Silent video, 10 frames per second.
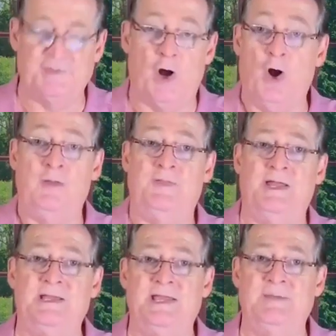All thy
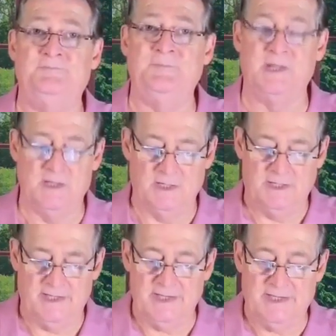name,
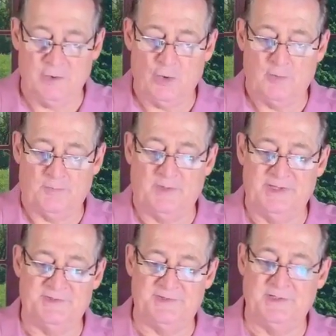it
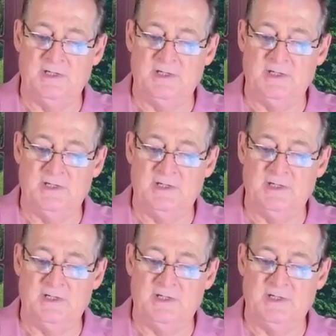incorporates